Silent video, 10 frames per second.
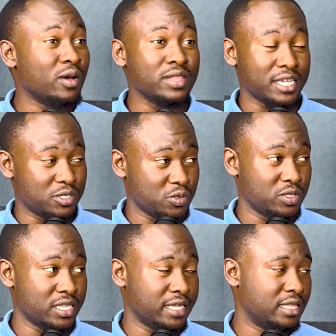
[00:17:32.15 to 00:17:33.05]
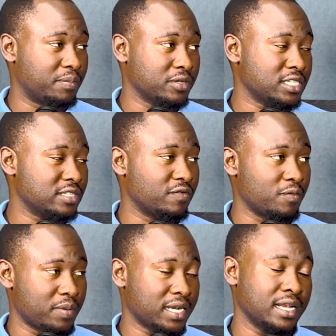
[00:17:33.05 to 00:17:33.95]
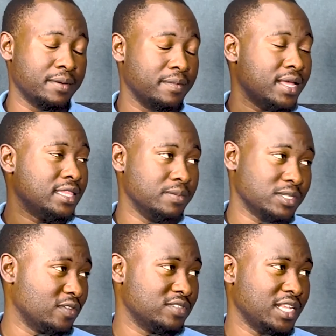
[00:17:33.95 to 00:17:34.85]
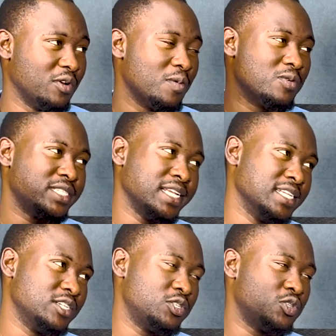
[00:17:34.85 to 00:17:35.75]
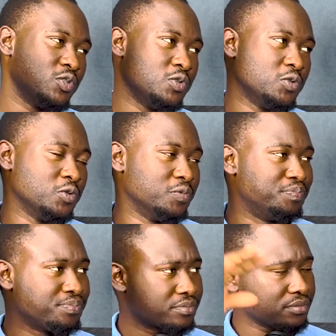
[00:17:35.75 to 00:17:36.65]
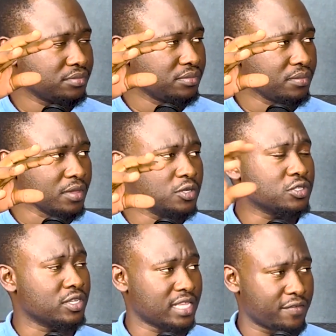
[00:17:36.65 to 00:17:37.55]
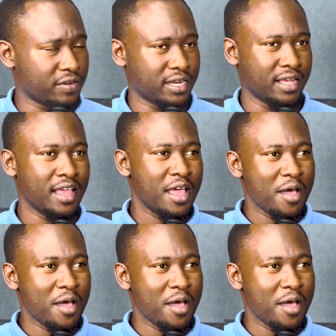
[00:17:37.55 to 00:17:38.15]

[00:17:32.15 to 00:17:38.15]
Now they do the, the processing for platinum themselves. They no more send it to to South Africa.